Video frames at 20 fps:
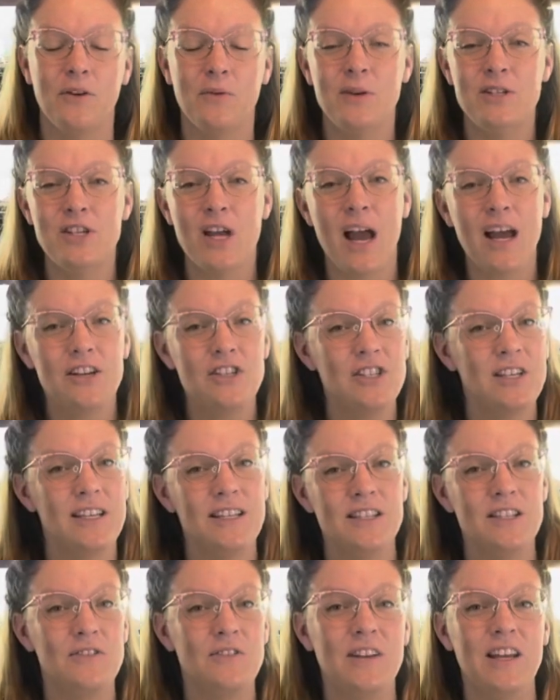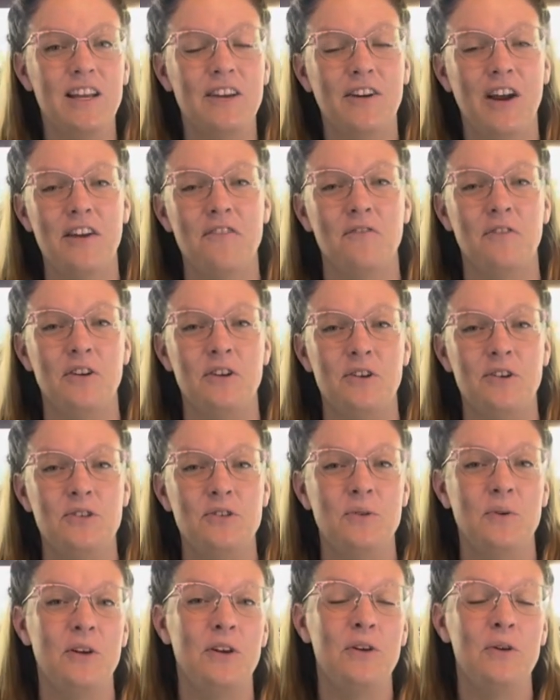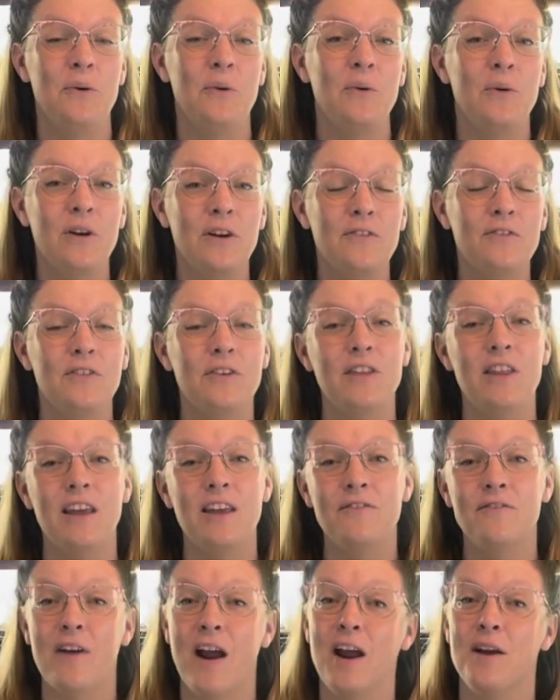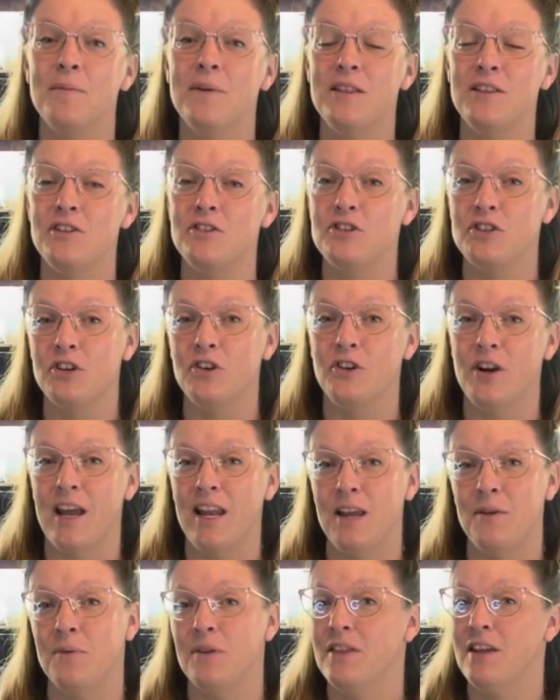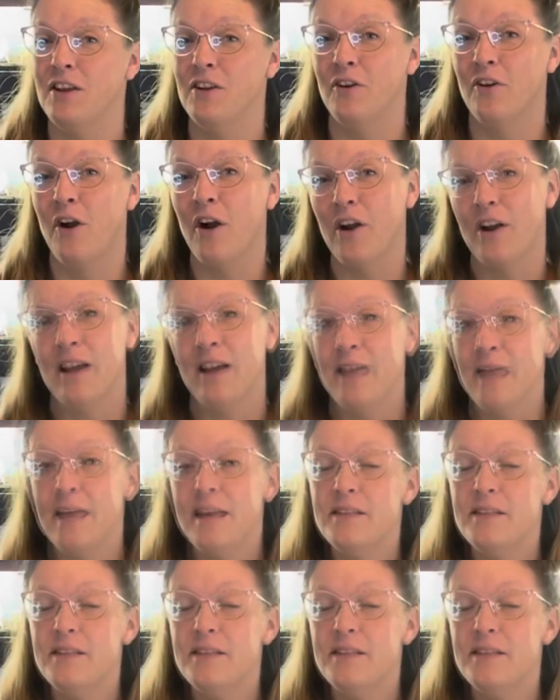which actually isn't really great for your soil or for the environment that you're creating within your garden.